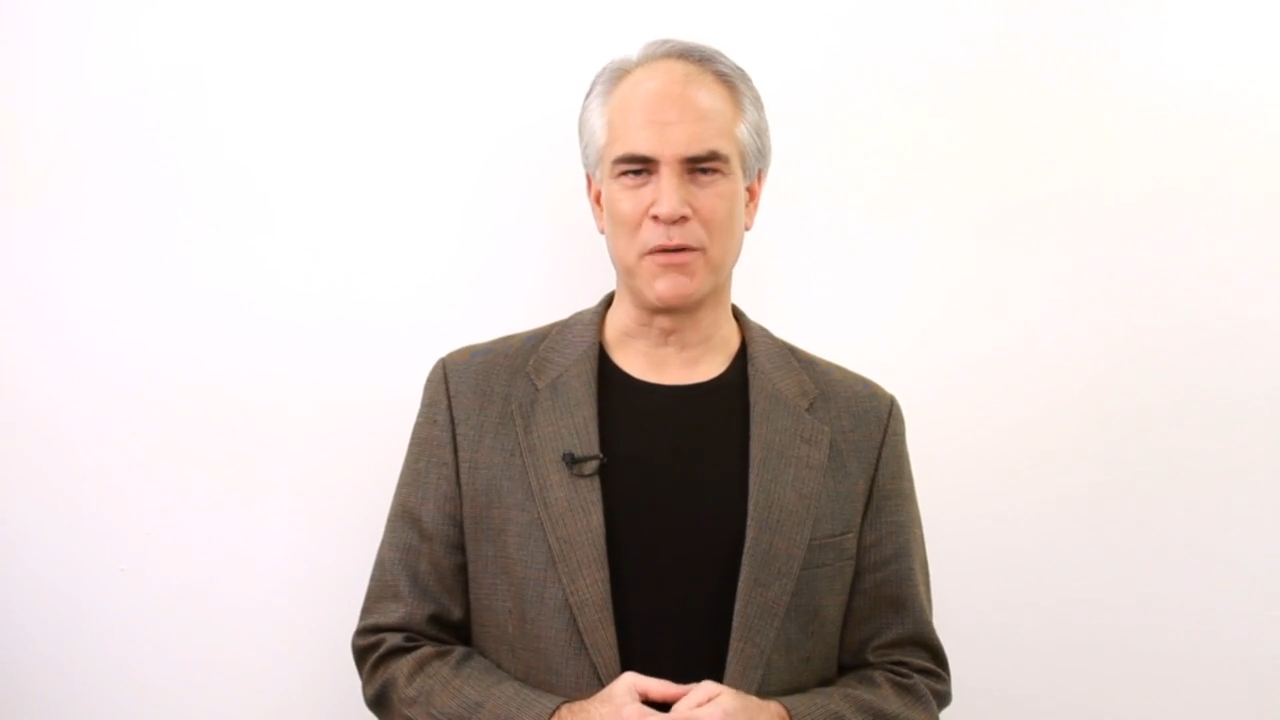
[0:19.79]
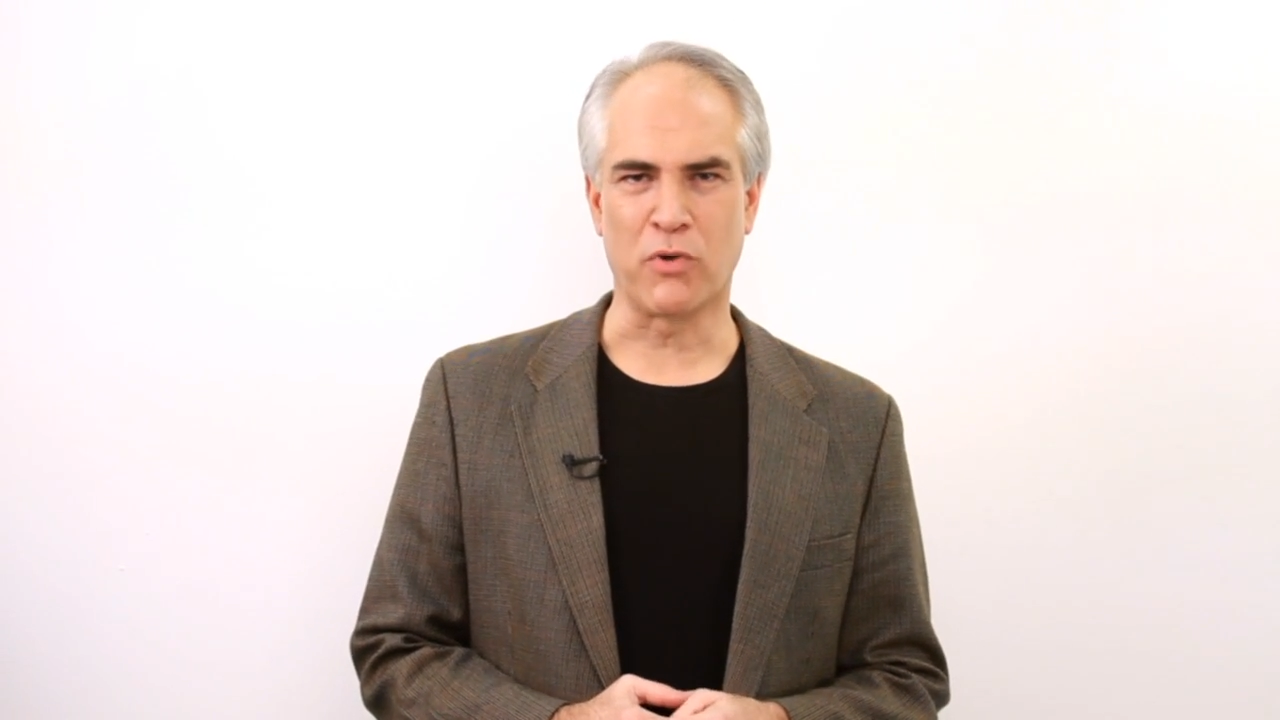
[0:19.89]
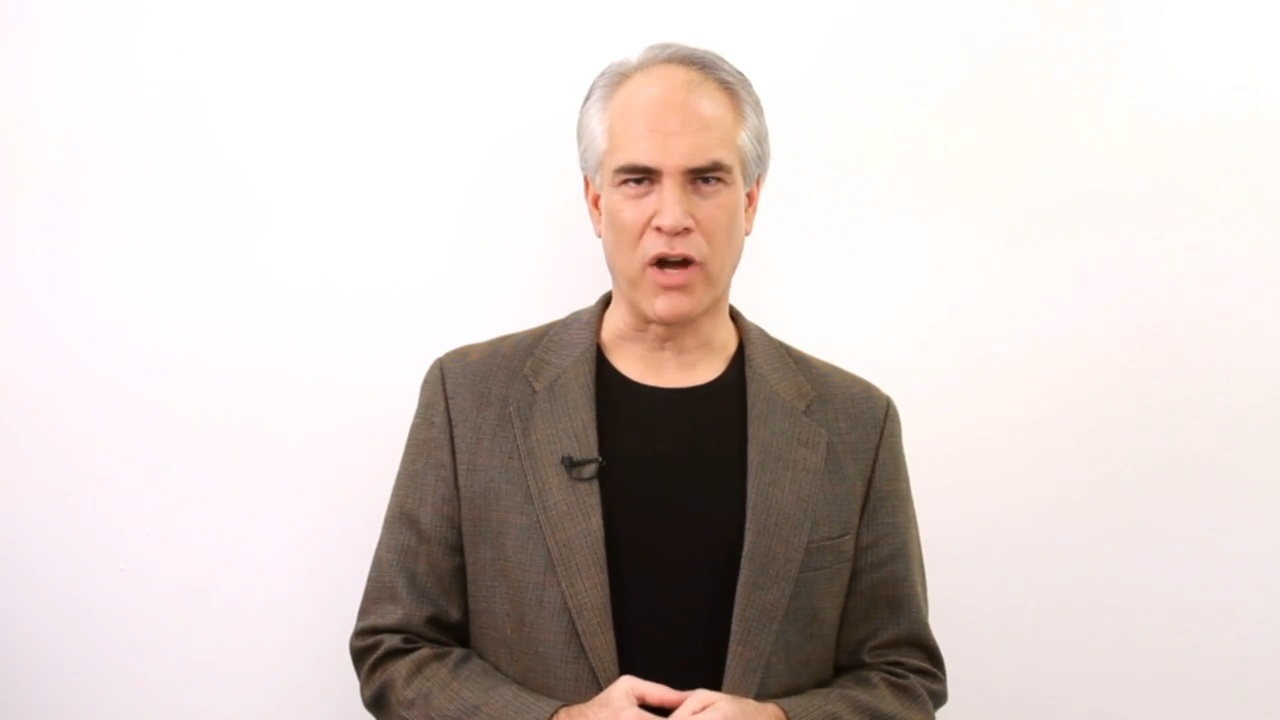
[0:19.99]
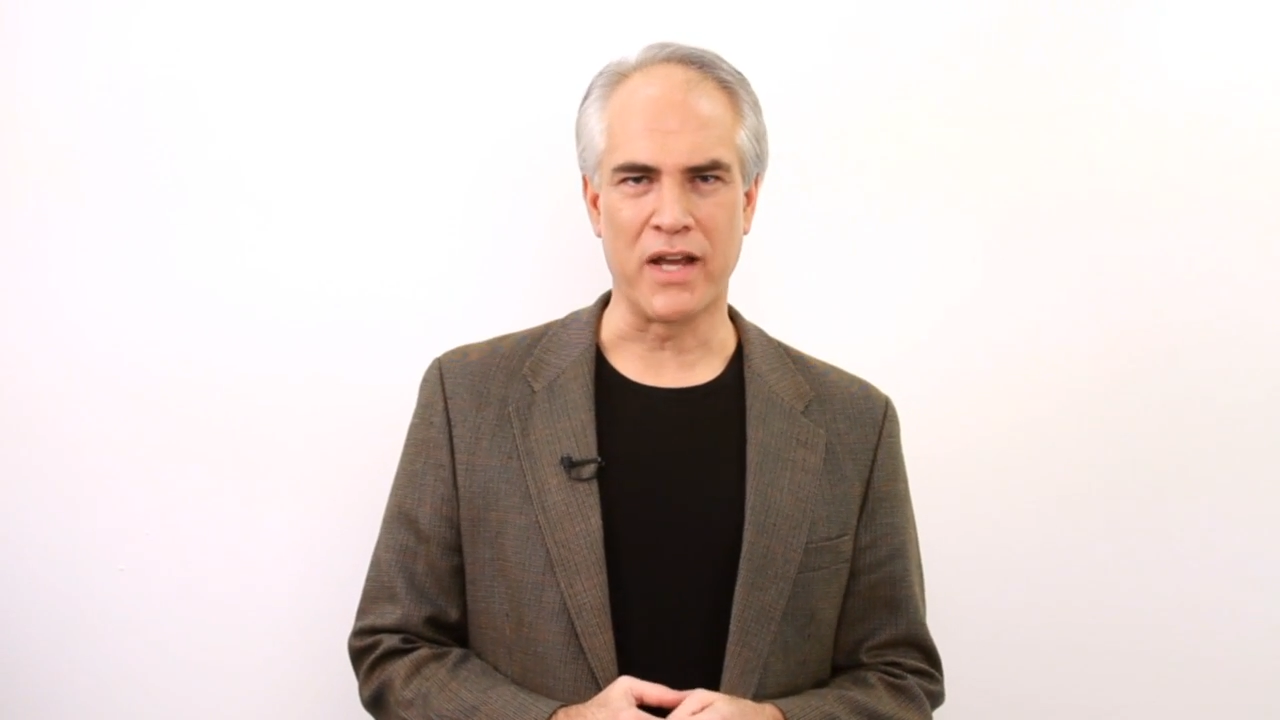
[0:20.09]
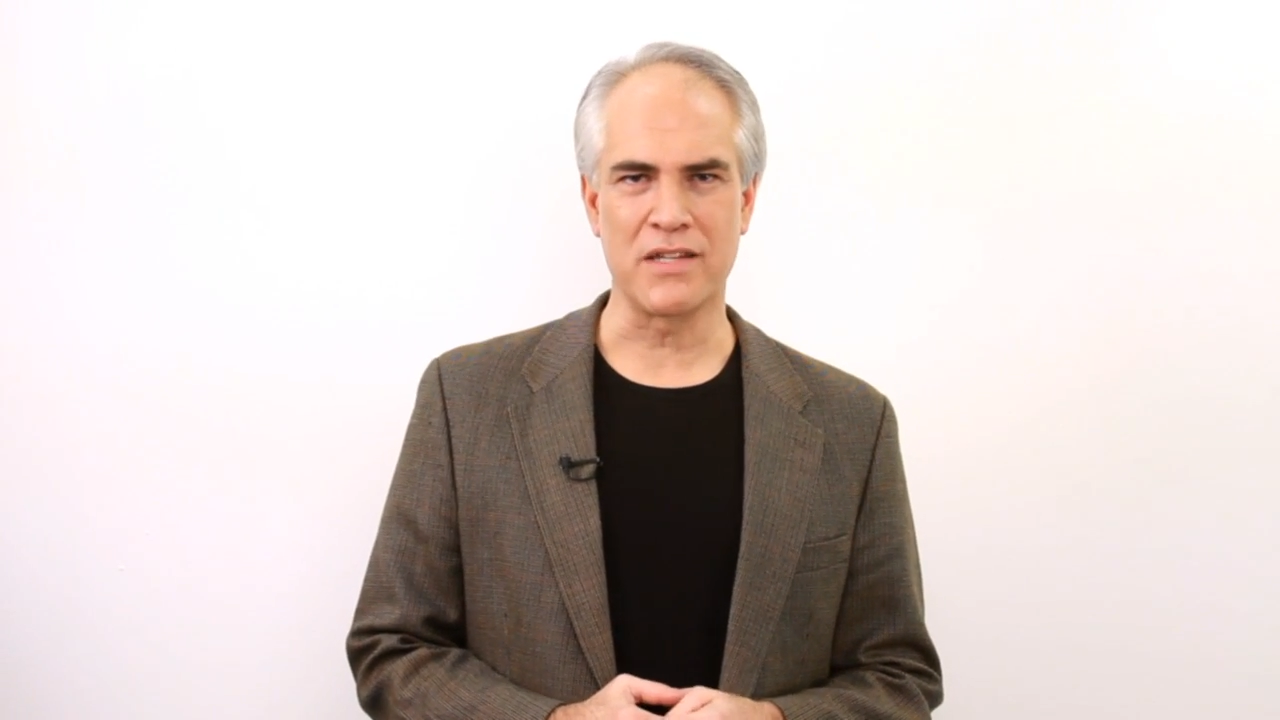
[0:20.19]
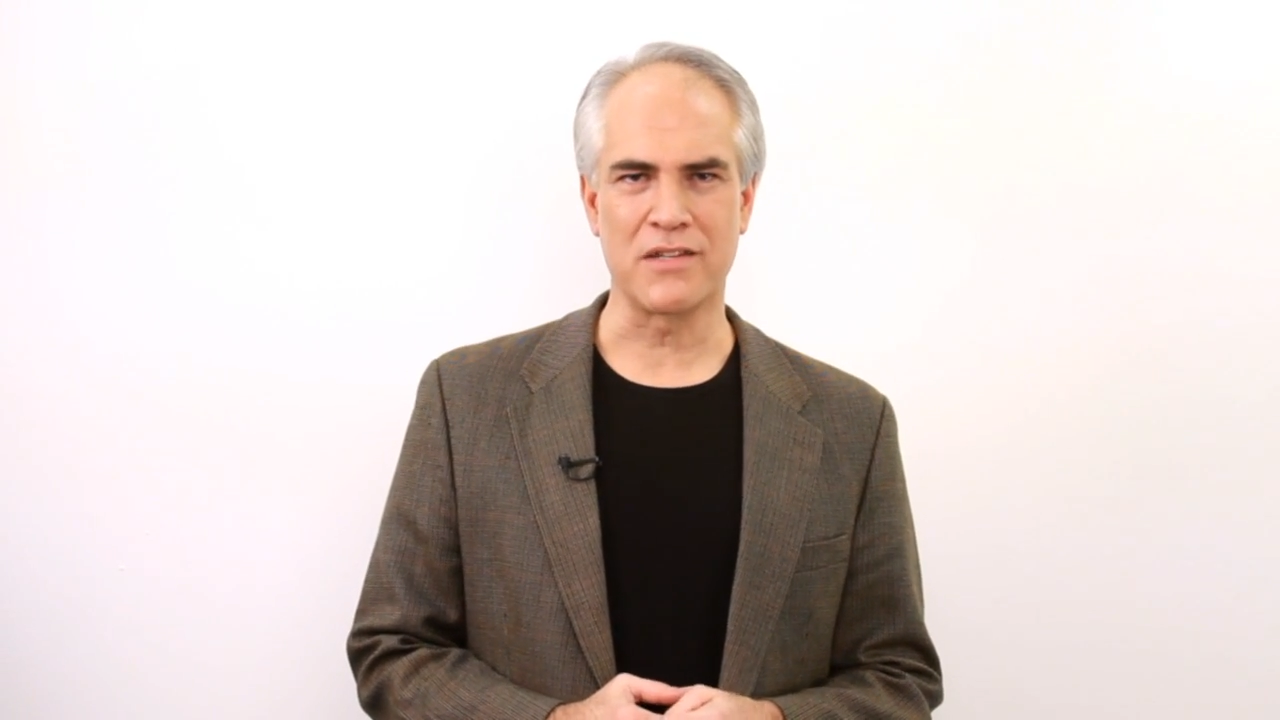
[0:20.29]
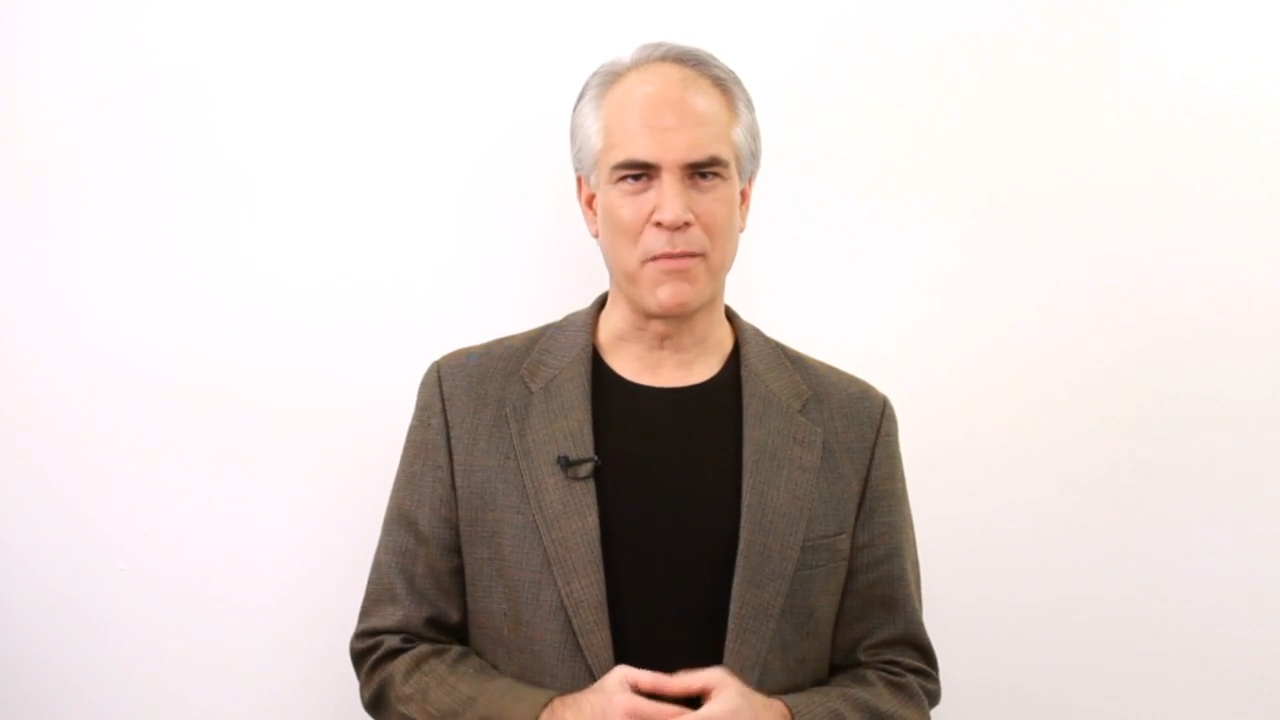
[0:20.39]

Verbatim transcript: in price,